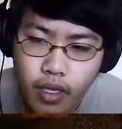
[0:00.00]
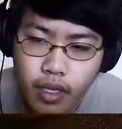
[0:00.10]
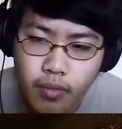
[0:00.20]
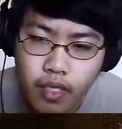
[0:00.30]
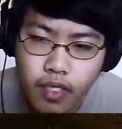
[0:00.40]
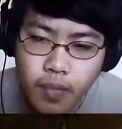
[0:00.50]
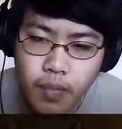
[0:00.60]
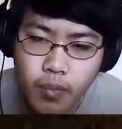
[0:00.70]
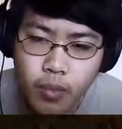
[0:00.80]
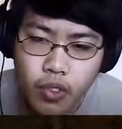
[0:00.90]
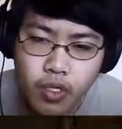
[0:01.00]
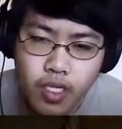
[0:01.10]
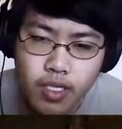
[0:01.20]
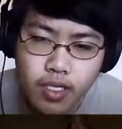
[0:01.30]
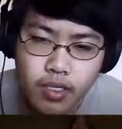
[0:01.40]
I'm gonna chop some more
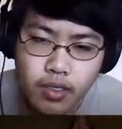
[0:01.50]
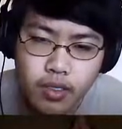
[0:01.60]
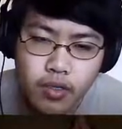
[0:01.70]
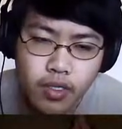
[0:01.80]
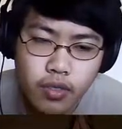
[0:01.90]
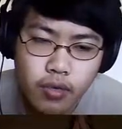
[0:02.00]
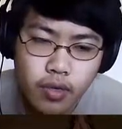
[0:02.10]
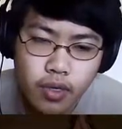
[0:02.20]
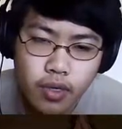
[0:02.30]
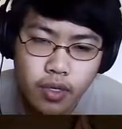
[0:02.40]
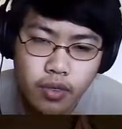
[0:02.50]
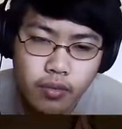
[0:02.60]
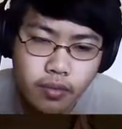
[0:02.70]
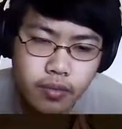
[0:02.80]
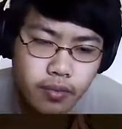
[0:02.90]
trees since trees are around here.
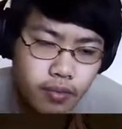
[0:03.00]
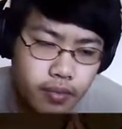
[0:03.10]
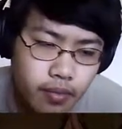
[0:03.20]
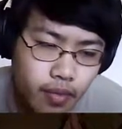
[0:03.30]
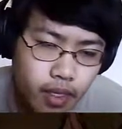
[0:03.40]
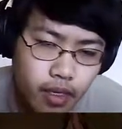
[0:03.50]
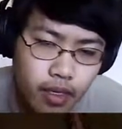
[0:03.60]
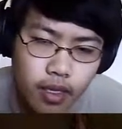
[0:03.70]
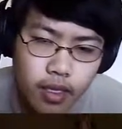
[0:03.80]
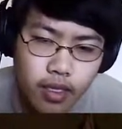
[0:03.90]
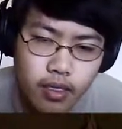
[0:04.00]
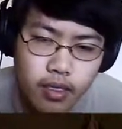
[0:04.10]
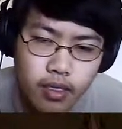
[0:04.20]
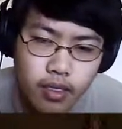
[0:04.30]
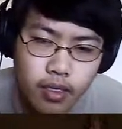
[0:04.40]
Let's
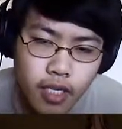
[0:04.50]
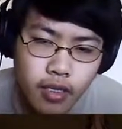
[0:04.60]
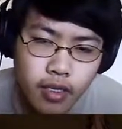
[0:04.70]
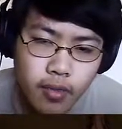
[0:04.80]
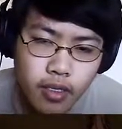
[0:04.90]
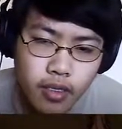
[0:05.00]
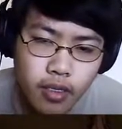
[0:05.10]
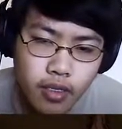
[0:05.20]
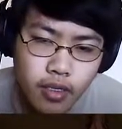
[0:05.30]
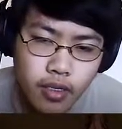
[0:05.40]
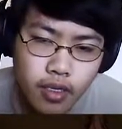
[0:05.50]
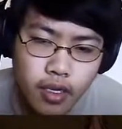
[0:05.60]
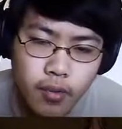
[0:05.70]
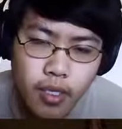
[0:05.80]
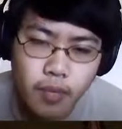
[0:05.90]
see. Come on, come on.
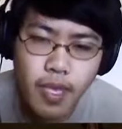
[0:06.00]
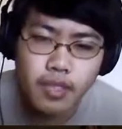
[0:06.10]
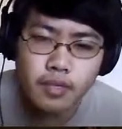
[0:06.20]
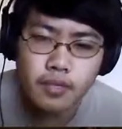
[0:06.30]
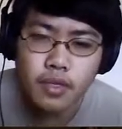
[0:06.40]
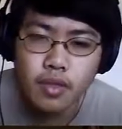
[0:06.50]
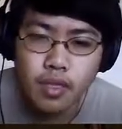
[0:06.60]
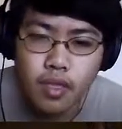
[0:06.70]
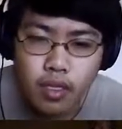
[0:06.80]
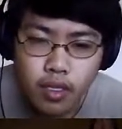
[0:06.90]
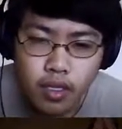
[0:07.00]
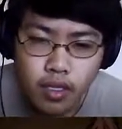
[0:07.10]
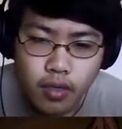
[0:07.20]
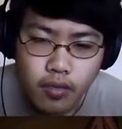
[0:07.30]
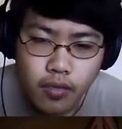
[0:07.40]
Come on, Maxwell.
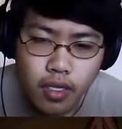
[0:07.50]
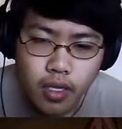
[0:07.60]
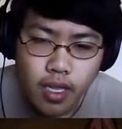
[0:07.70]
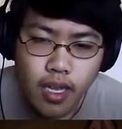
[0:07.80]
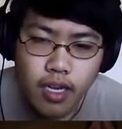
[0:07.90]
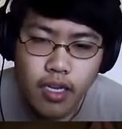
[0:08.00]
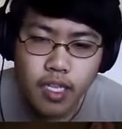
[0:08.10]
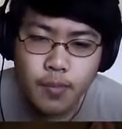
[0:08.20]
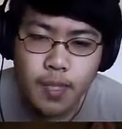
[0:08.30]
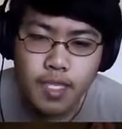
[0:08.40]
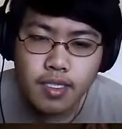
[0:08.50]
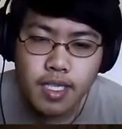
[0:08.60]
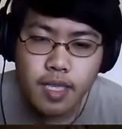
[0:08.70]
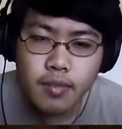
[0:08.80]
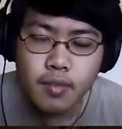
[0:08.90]
I didn't expect this
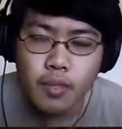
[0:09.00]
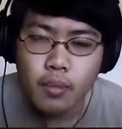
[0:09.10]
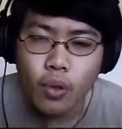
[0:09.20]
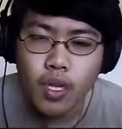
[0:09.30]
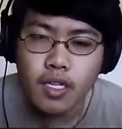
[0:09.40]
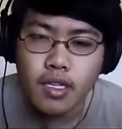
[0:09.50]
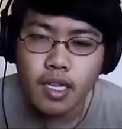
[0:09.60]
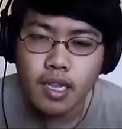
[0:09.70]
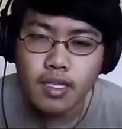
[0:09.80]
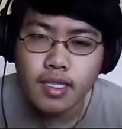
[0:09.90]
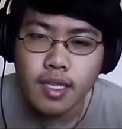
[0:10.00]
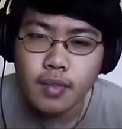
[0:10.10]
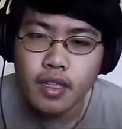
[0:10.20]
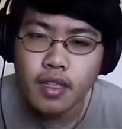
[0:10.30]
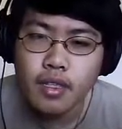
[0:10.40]
game to be a point and click type
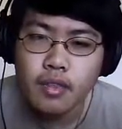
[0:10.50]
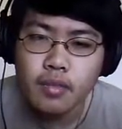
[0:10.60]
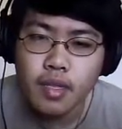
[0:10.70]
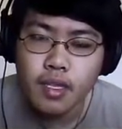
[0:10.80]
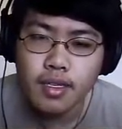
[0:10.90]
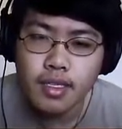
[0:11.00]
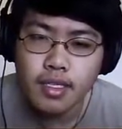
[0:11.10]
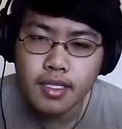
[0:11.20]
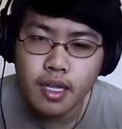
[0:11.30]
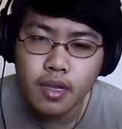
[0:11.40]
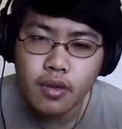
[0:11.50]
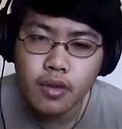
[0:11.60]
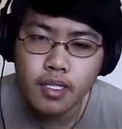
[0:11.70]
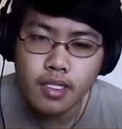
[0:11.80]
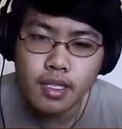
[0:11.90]
of thing because I
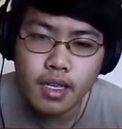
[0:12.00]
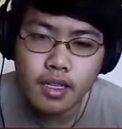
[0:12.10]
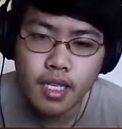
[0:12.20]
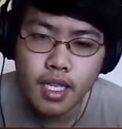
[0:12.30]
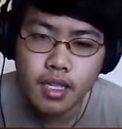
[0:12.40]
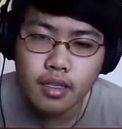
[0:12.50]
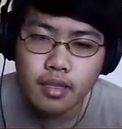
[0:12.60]
always thought that...